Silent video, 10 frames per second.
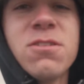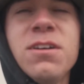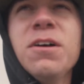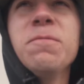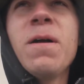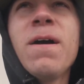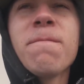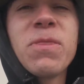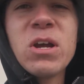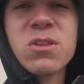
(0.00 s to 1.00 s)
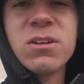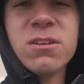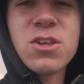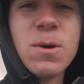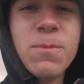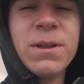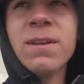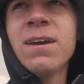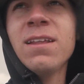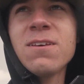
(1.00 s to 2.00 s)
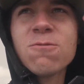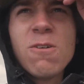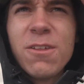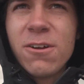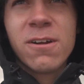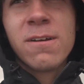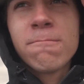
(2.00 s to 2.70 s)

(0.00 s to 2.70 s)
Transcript: still they're still jumping in this weather